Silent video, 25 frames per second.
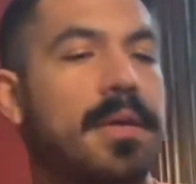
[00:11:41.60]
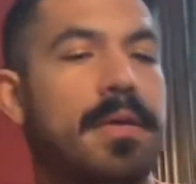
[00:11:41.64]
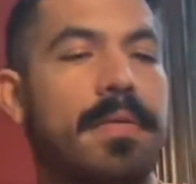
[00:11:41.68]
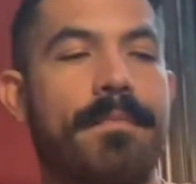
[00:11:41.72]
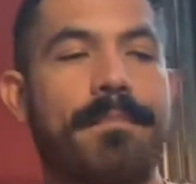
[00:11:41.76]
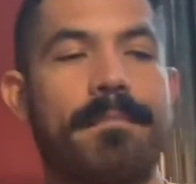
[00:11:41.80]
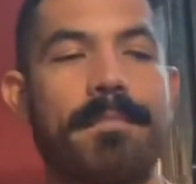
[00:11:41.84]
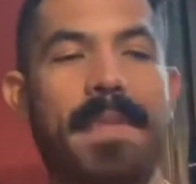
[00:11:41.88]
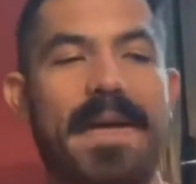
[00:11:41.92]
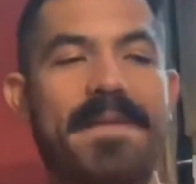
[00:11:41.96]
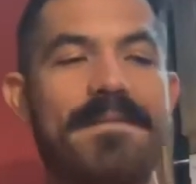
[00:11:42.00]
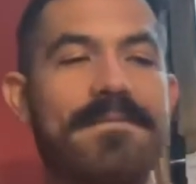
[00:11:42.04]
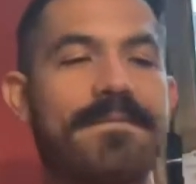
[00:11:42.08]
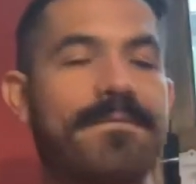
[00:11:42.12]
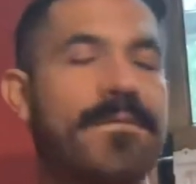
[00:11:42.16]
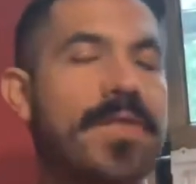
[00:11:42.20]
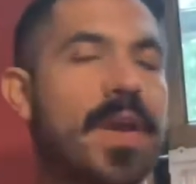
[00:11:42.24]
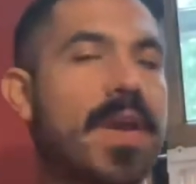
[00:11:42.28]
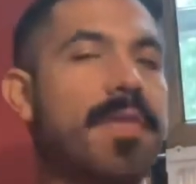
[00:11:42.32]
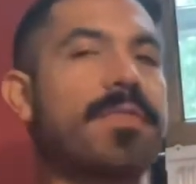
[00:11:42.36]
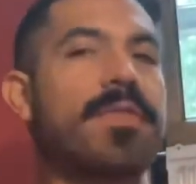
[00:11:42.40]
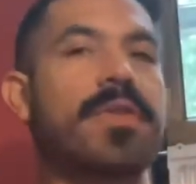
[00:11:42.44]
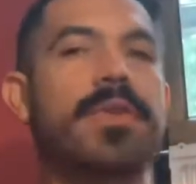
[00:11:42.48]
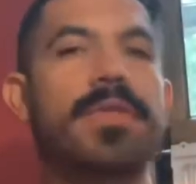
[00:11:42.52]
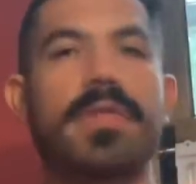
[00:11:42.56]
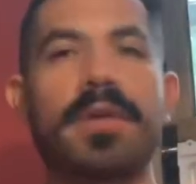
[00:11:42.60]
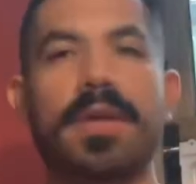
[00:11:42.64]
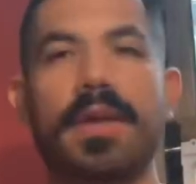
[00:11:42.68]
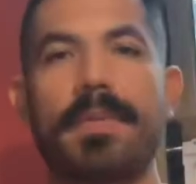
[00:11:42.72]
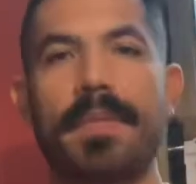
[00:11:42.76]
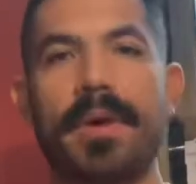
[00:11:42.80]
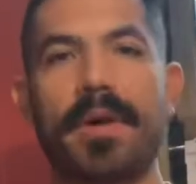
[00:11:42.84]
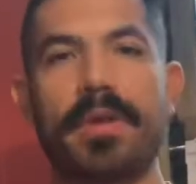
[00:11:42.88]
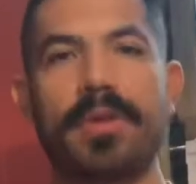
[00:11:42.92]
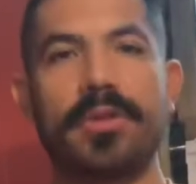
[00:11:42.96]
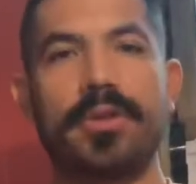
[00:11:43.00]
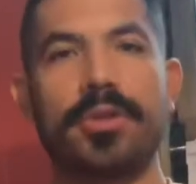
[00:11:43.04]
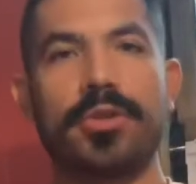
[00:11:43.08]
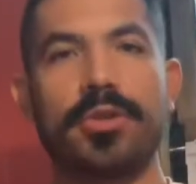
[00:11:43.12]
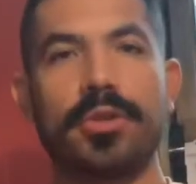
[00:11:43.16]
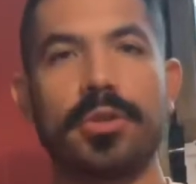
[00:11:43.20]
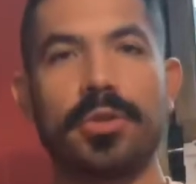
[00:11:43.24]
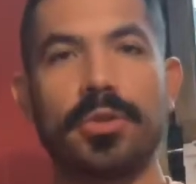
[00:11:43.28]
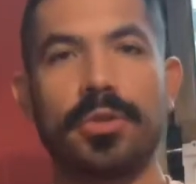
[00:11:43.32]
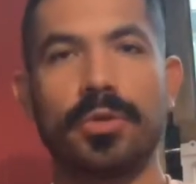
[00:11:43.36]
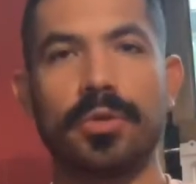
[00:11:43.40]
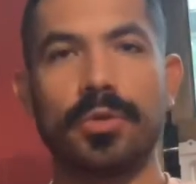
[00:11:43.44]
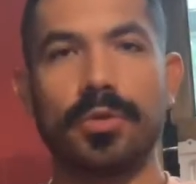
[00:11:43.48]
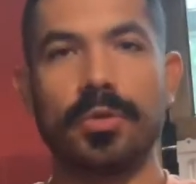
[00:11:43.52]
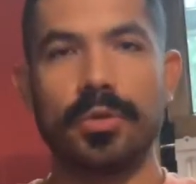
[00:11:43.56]
my favorite thing about these
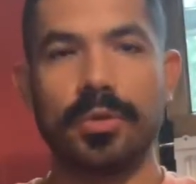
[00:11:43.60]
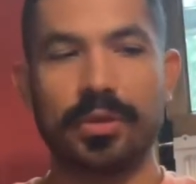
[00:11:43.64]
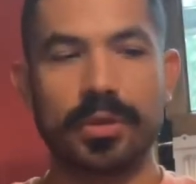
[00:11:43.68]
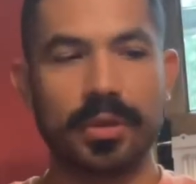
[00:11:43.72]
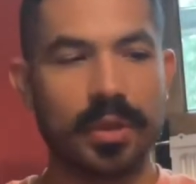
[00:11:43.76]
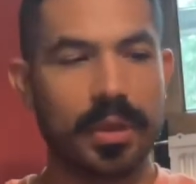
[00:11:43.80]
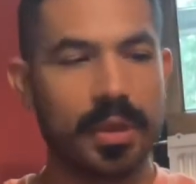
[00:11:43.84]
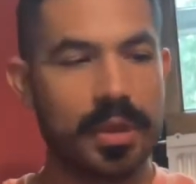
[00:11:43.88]
shoes,